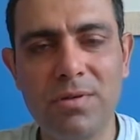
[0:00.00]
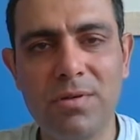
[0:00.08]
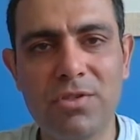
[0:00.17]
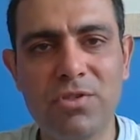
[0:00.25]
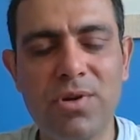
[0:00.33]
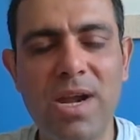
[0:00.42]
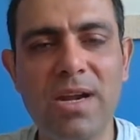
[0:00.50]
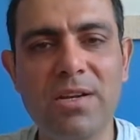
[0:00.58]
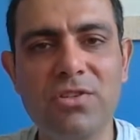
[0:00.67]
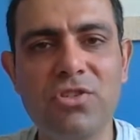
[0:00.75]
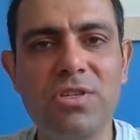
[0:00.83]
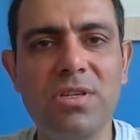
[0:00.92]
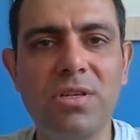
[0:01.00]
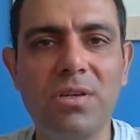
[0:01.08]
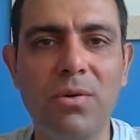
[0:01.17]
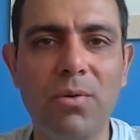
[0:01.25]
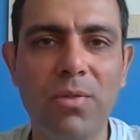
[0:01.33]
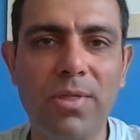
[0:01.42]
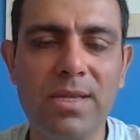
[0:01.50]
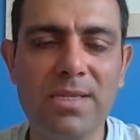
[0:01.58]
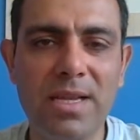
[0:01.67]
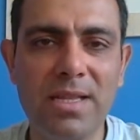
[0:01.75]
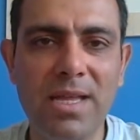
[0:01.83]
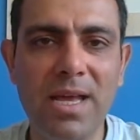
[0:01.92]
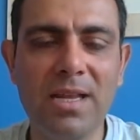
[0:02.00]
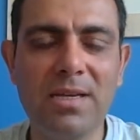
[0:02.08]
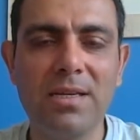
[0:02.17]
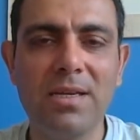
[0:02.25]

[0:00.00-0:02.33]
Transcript: strategy or things like that.